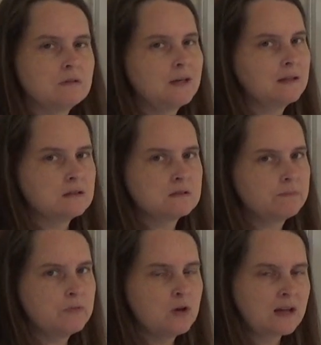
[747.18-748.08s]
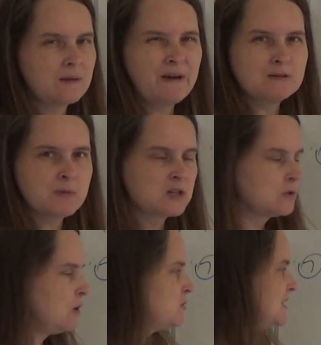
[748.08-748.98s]
thing that's you got to pay
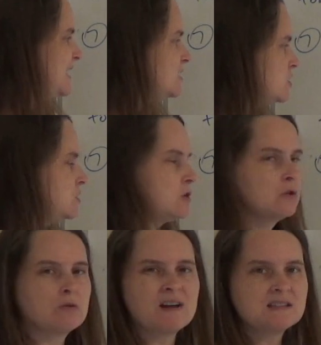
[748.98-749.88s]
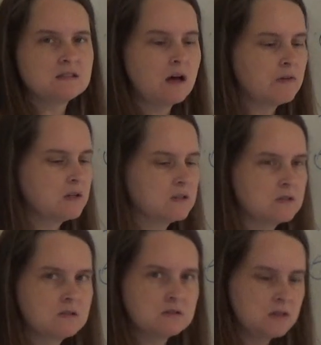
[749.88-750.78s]
special close attention to. The rest of it
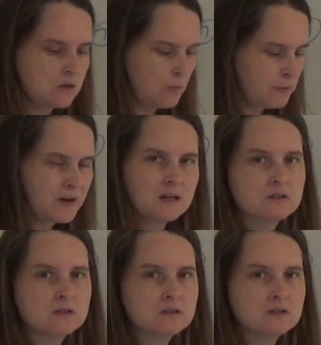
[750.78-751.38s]
is still pretty